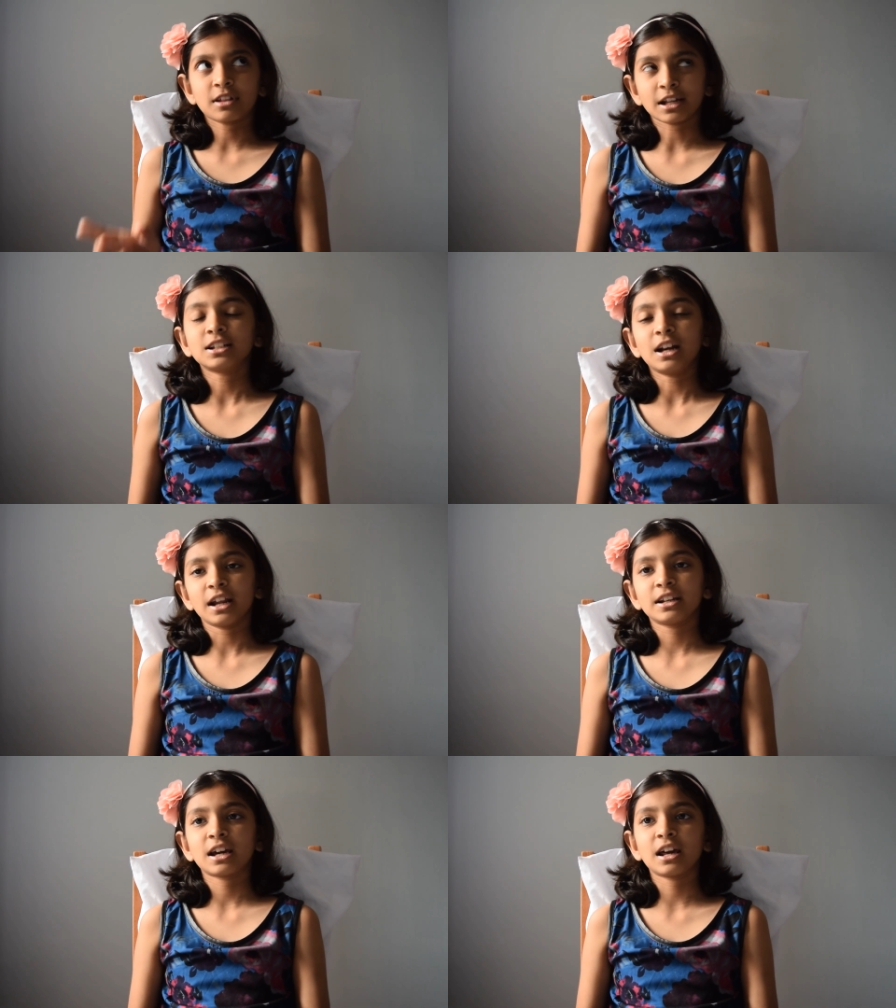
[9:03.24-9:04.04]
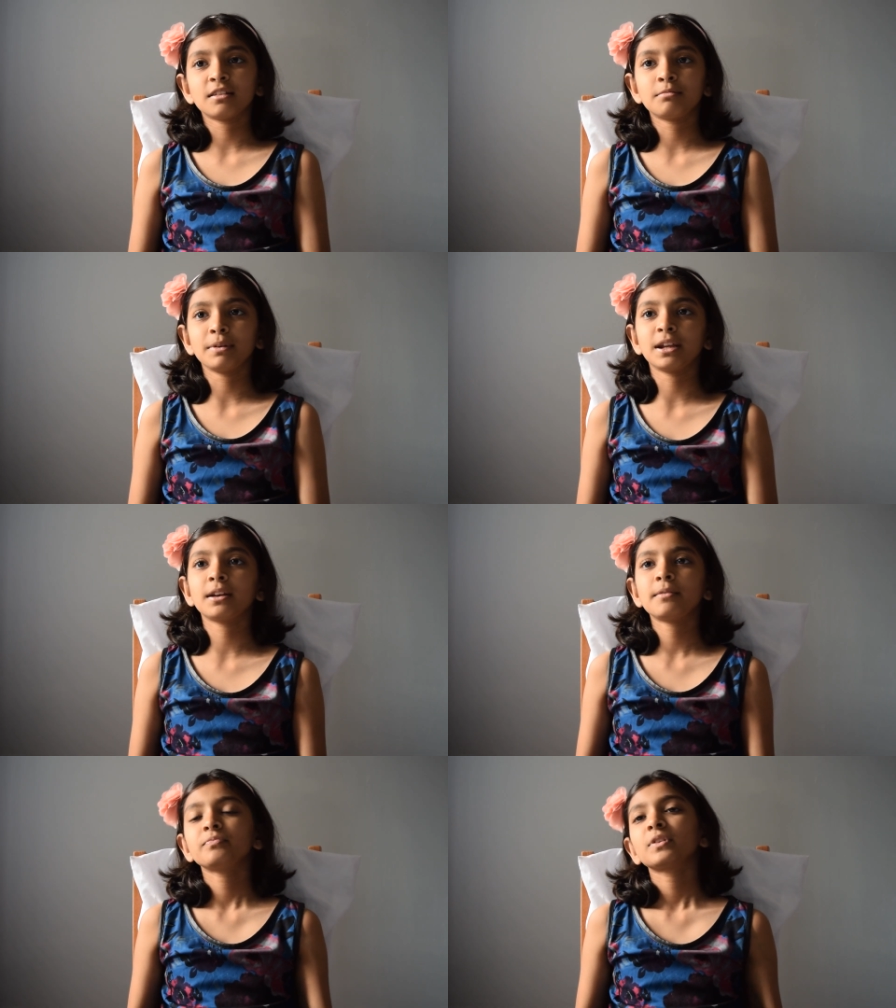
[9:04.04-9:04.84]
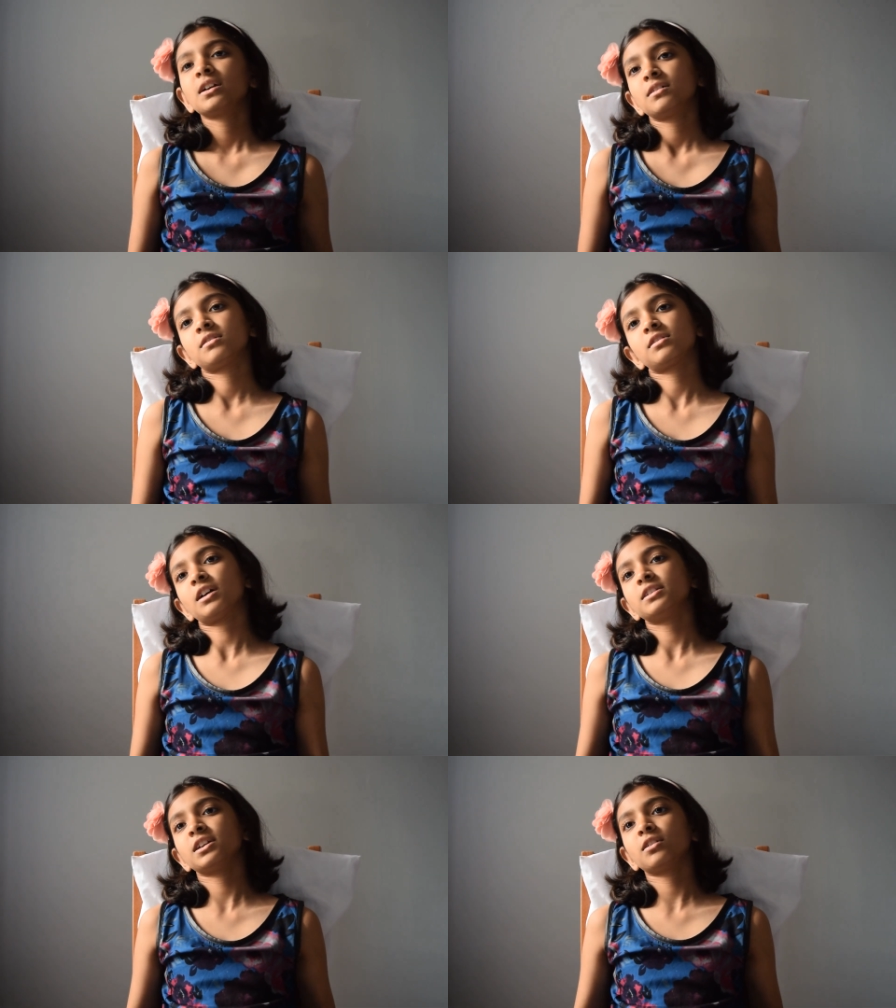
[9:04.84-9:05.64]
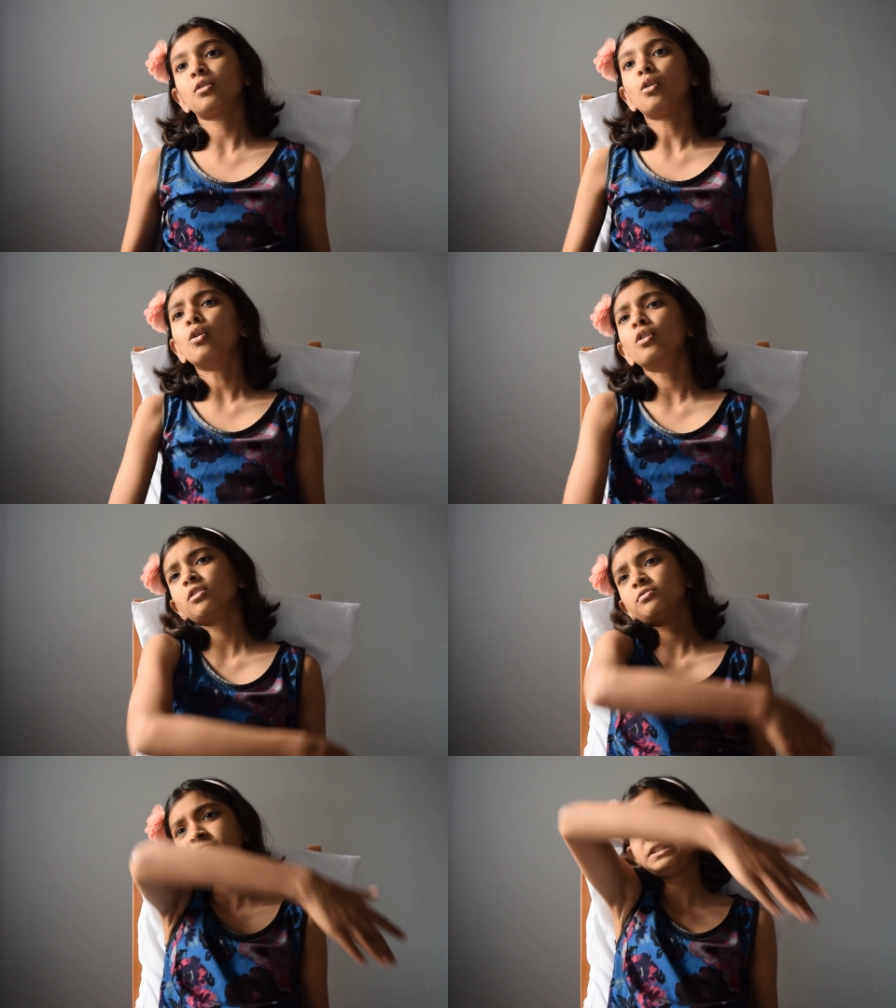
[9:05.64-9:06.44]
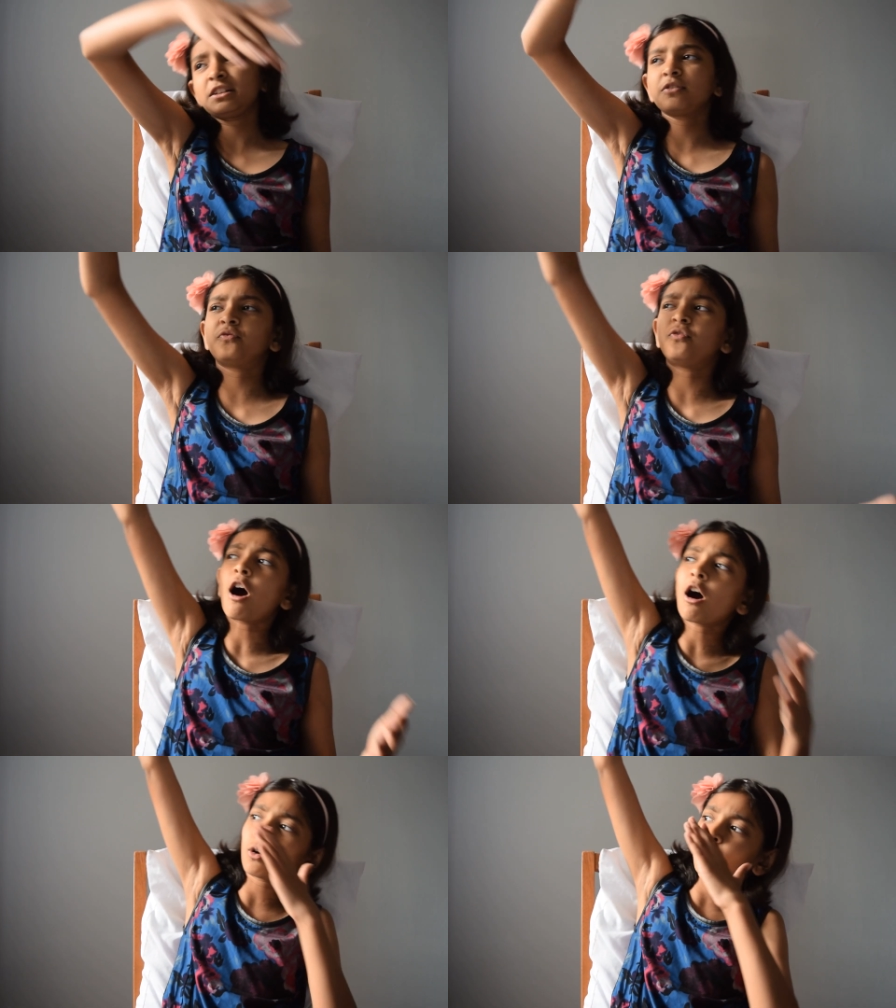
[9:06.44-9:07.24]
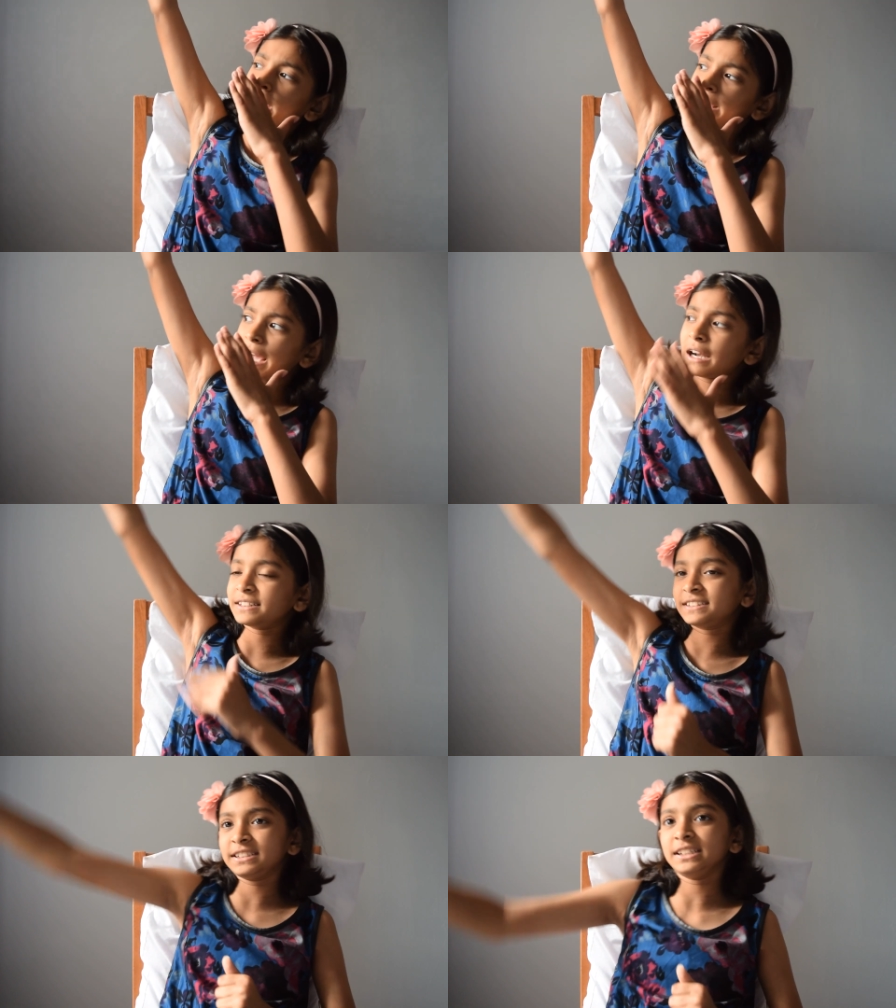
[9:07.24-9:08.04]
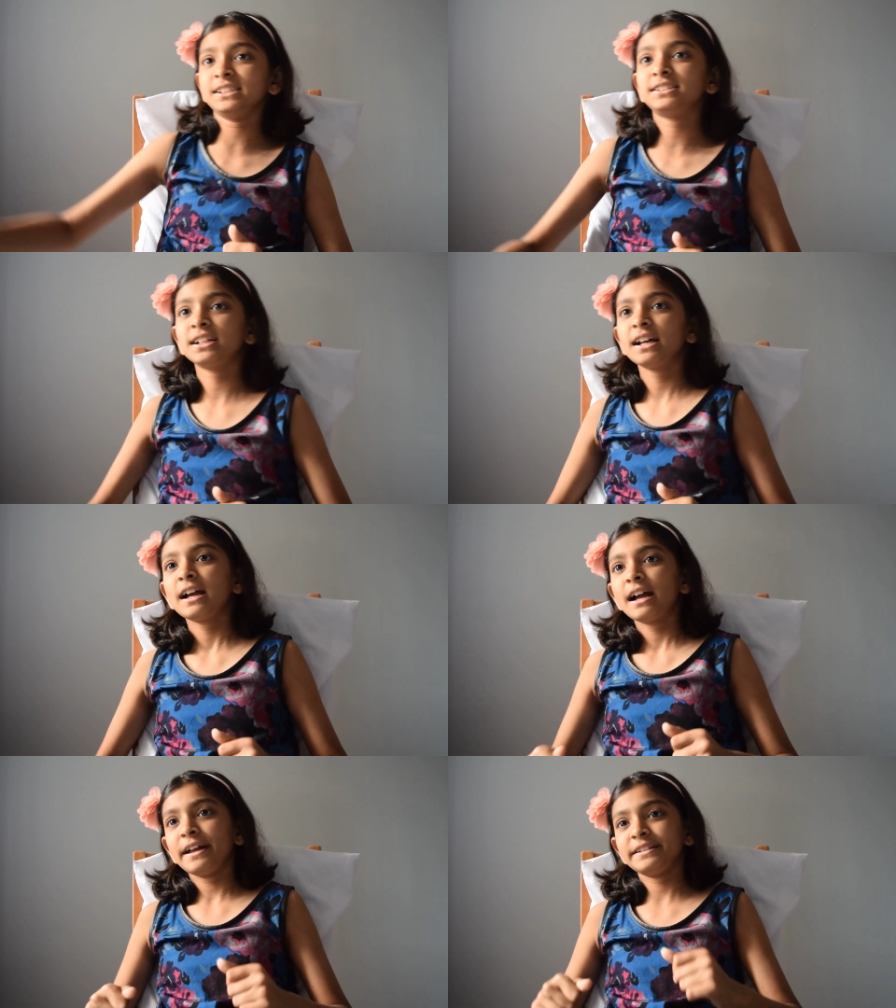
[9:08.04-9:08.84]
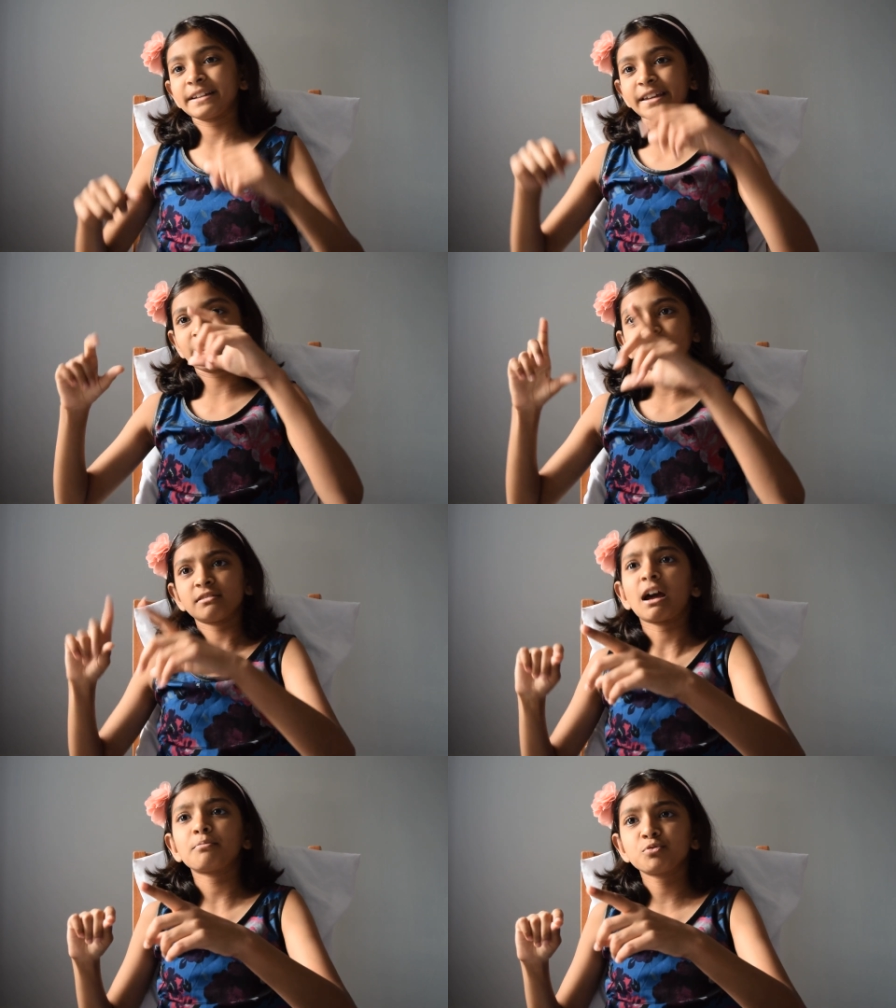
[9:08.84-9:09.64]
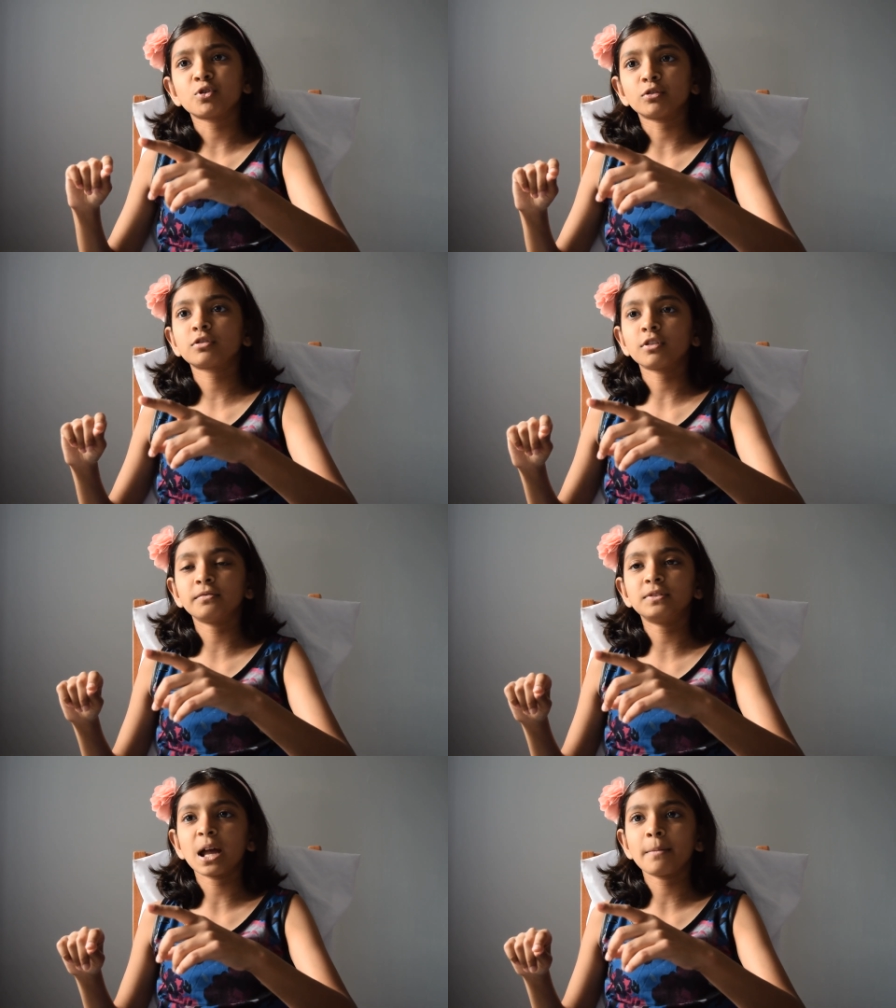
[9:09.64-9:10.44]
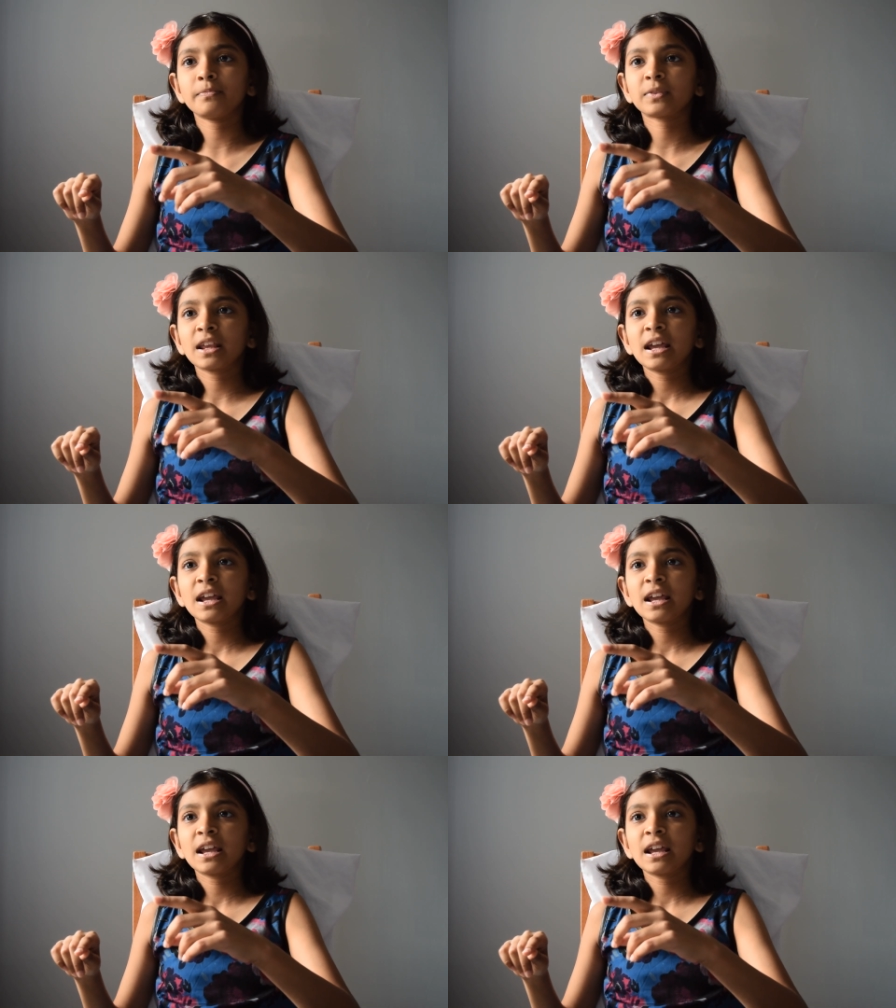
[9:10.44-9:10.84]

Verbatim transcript: satellite has been studying all of these faraway galaxies and taking snapshots of them